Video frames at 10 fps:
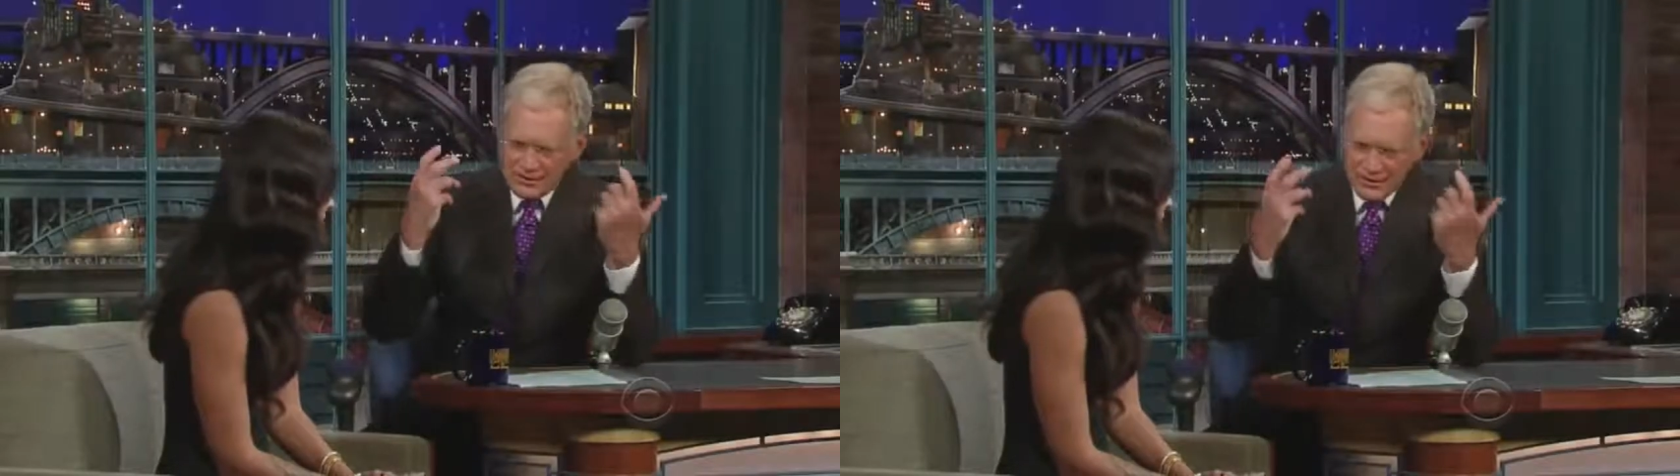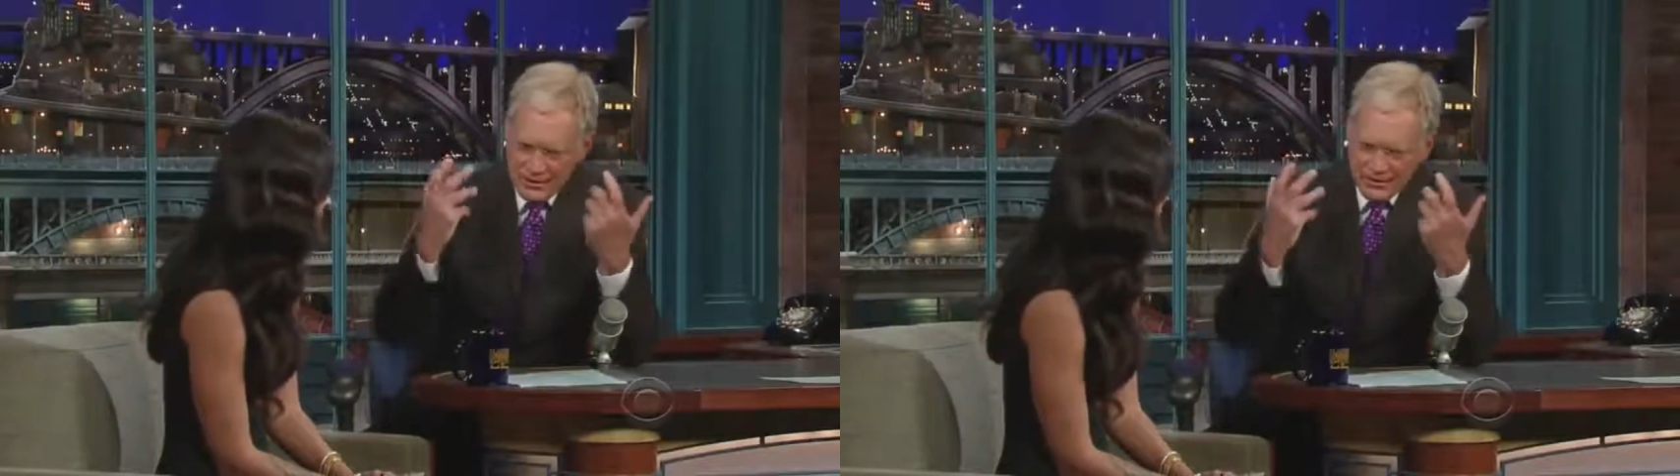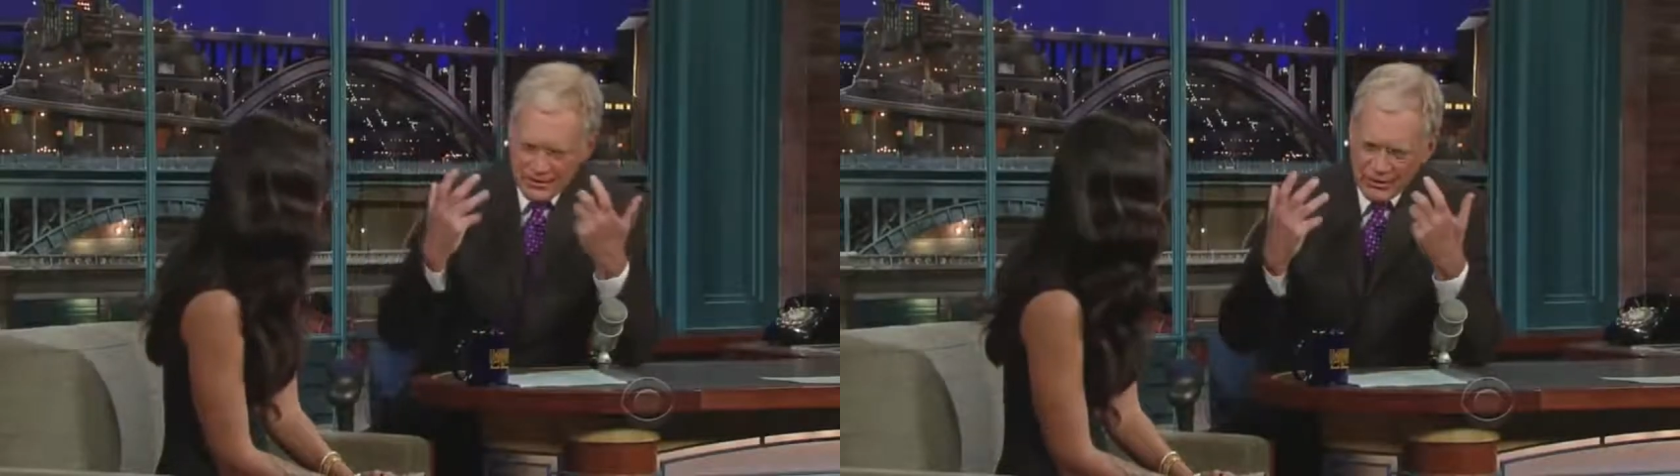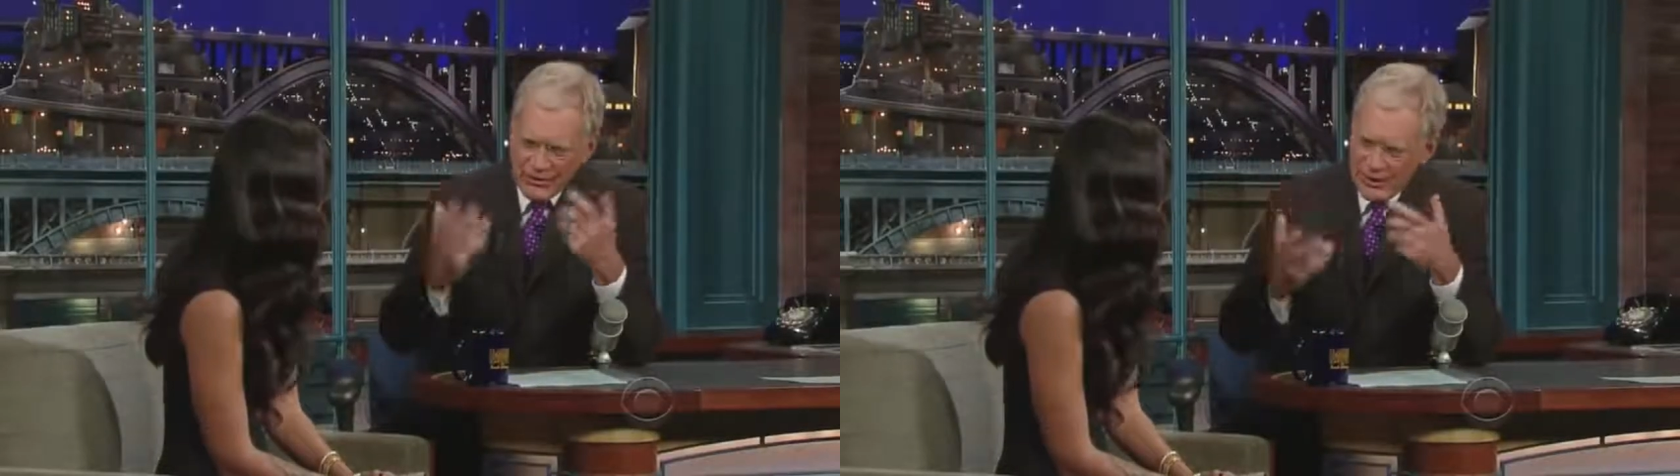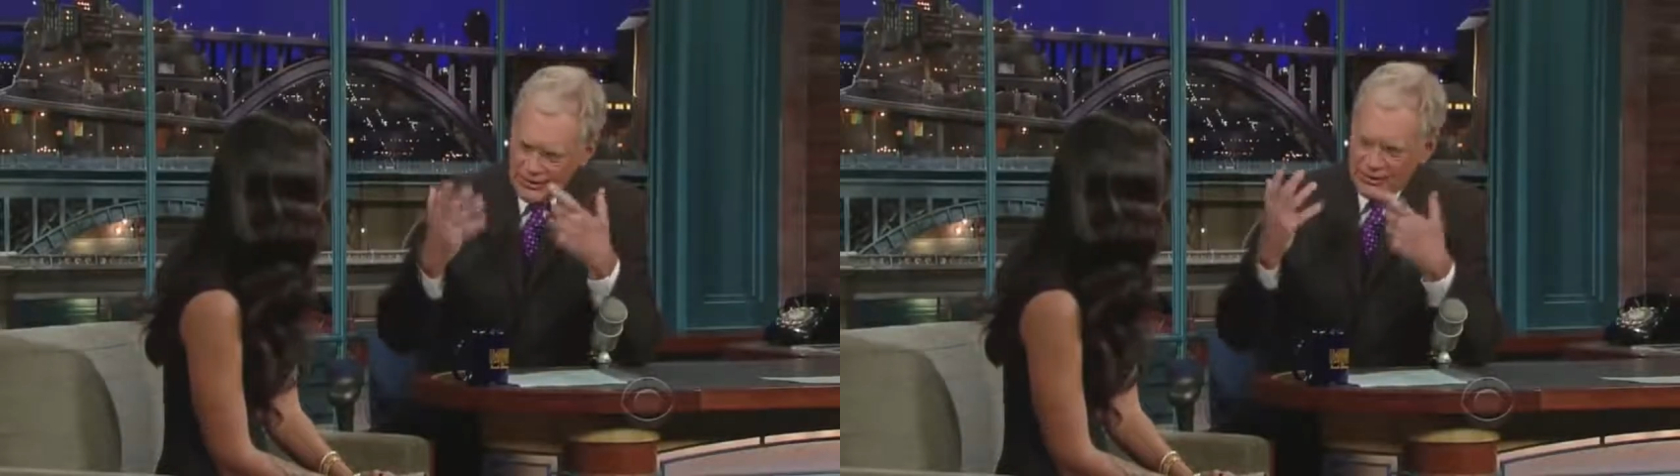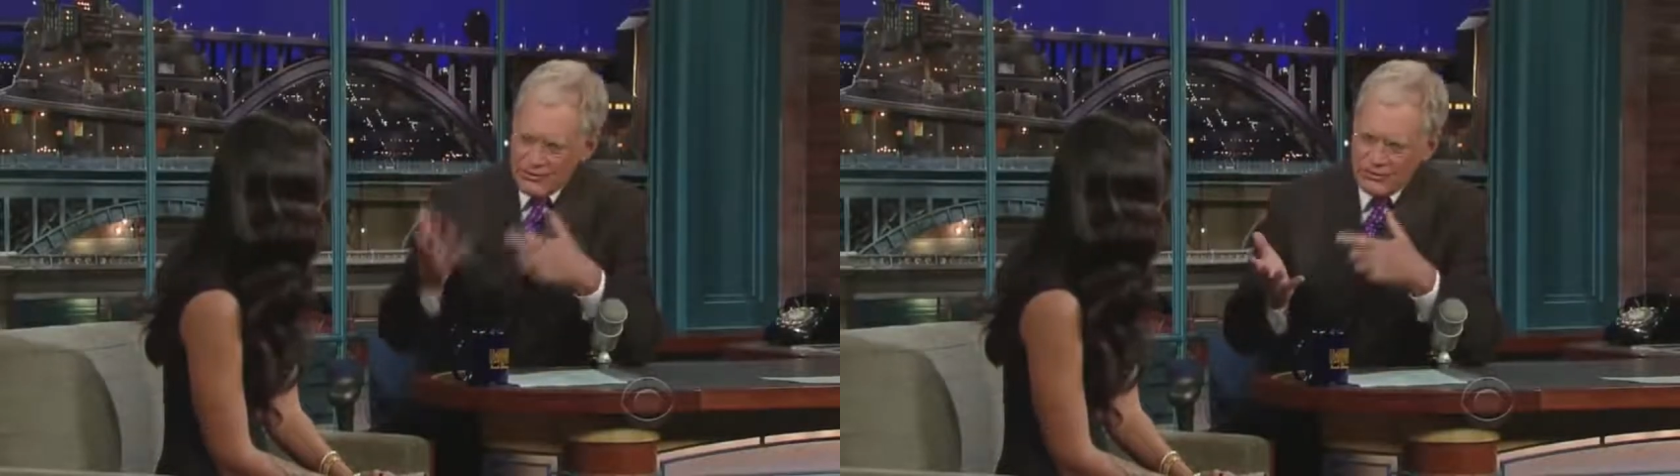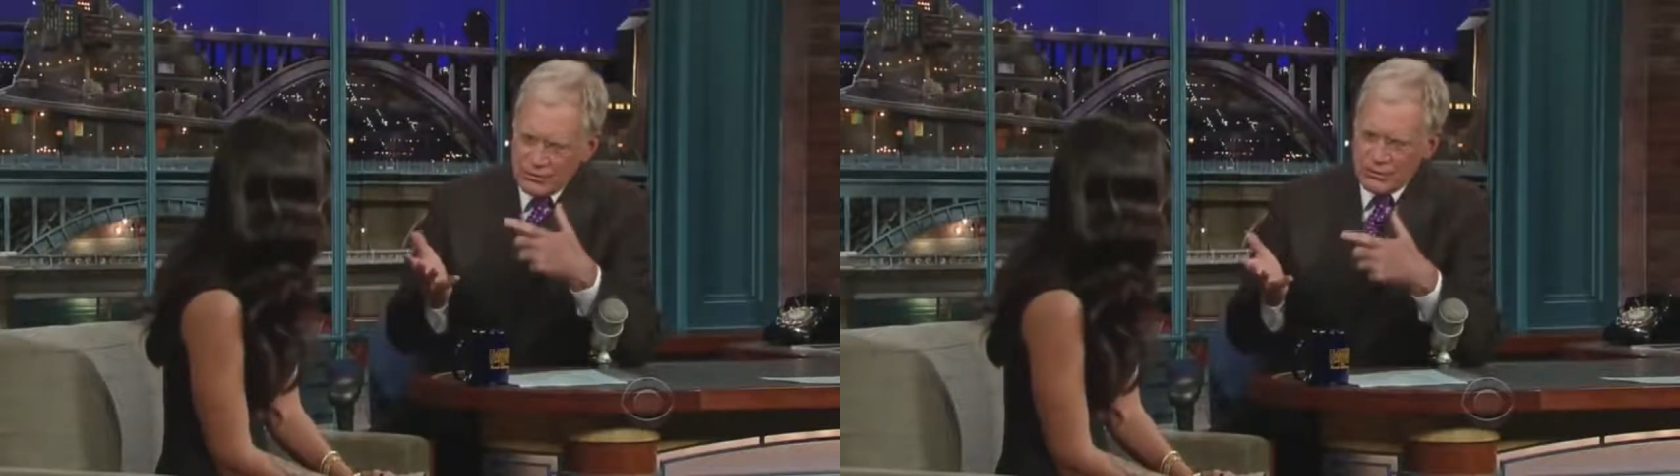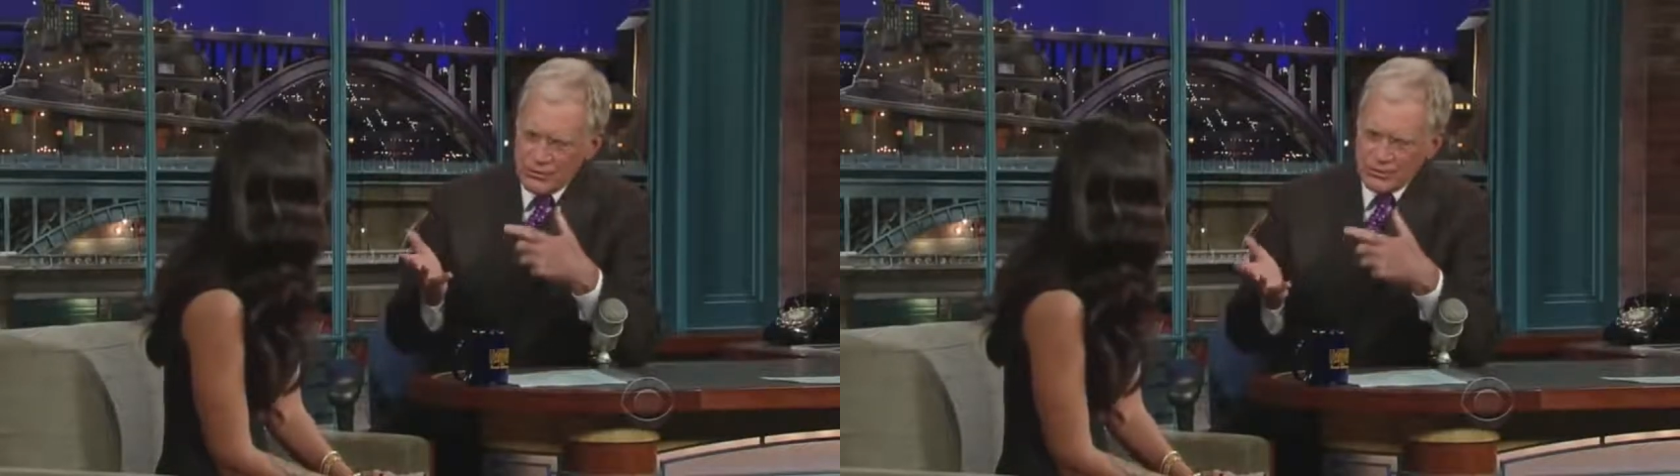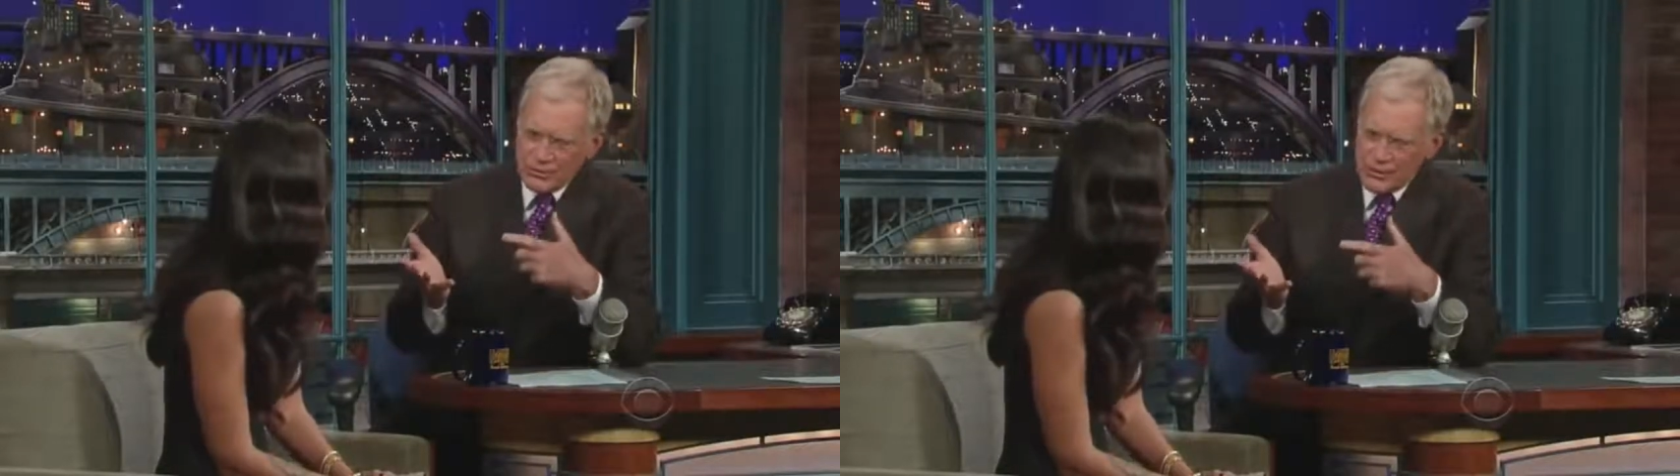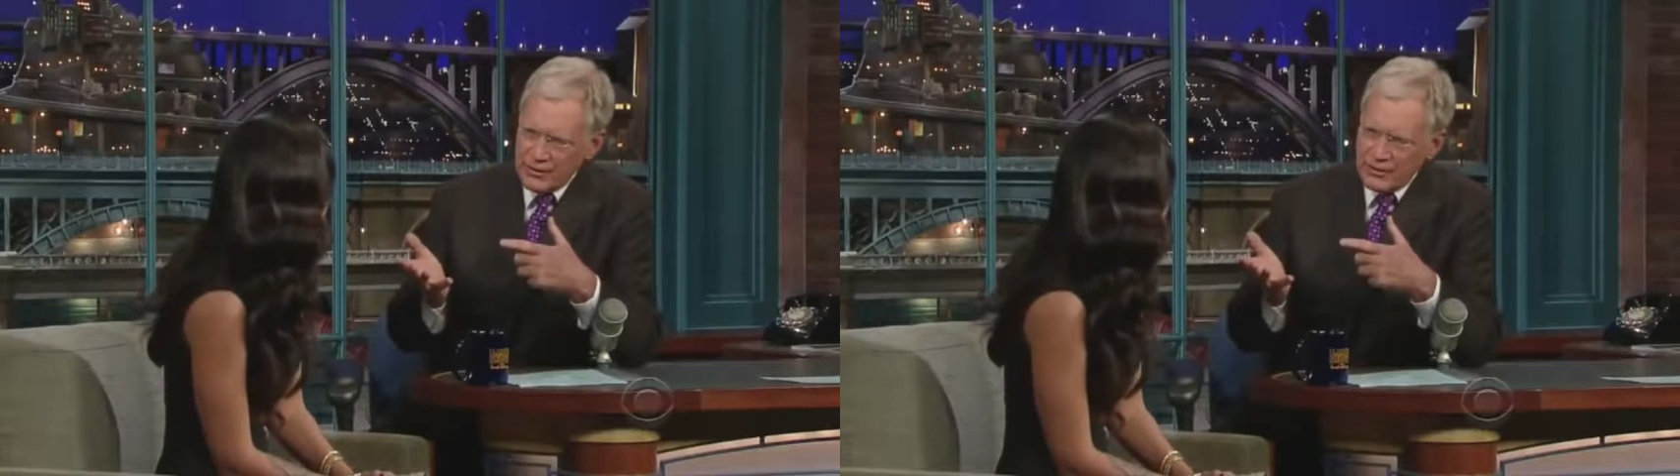even at an early age that you knew what you
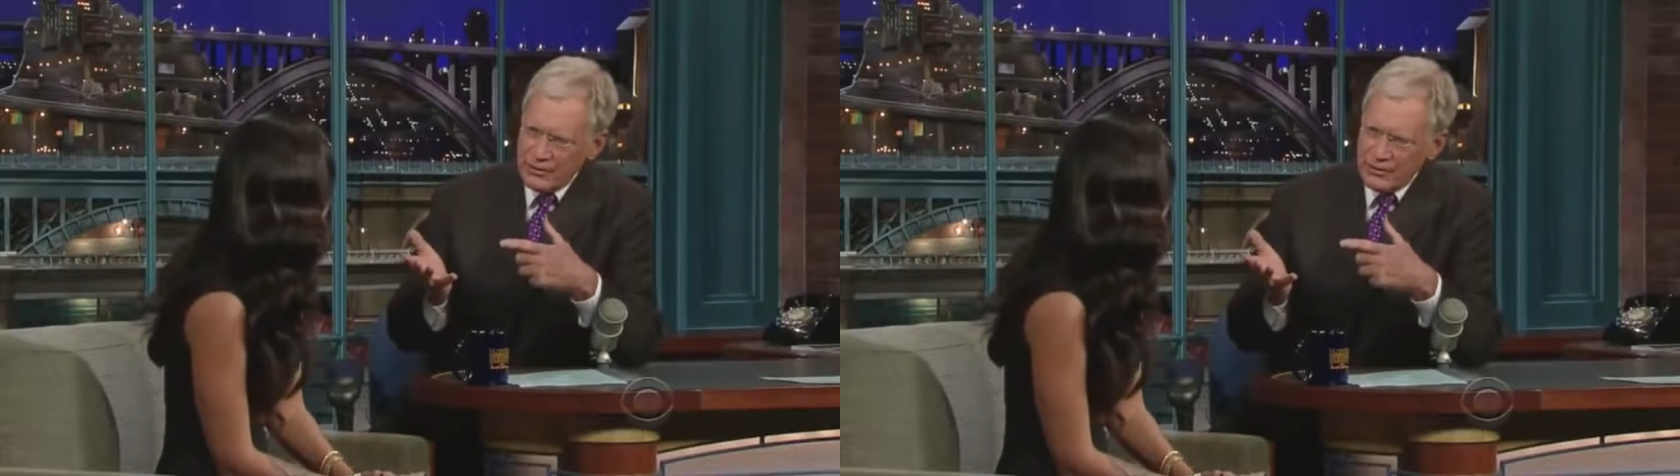wanted to